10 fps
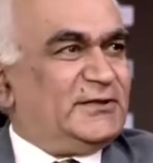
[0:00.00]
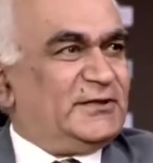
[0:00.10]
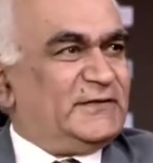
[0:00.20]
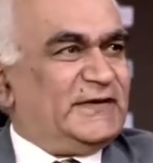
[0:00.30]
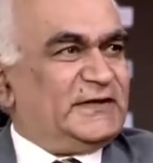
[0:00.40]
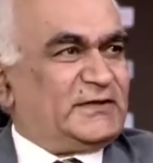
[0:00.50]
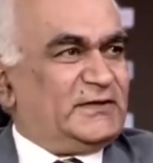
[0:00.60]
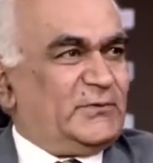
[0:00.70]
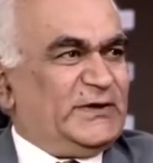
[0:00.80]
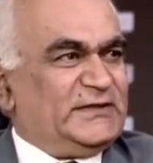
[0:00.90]
uh, that
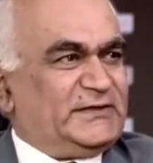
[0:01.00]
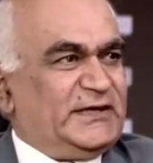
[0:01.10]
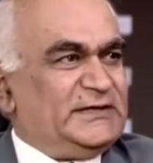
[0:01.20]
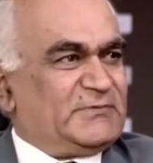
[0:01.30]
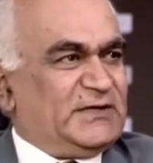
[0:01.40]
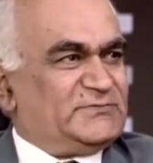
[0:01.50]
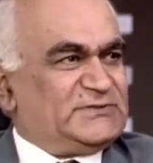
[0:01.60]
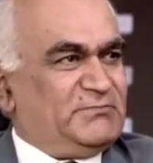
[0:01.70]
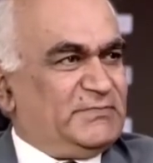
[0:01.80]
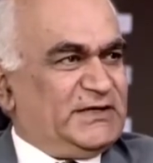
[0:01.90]
uh, when the time
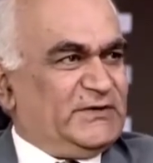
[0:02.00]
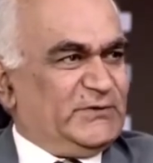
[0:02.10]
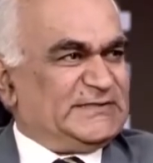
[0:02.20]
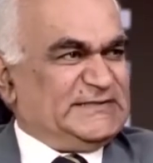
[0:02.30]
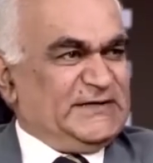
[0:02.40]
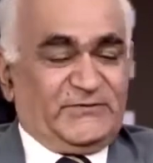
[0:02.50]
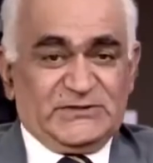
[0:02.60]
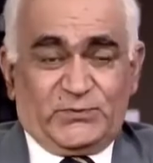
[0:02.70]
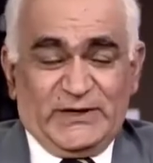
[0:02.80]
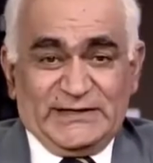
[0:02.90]
comes, somebody will save
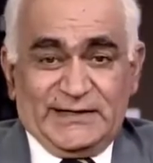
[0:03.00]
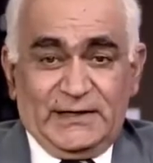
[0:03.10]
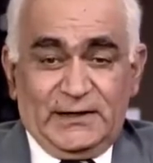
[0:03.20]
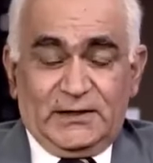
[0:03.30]
us, when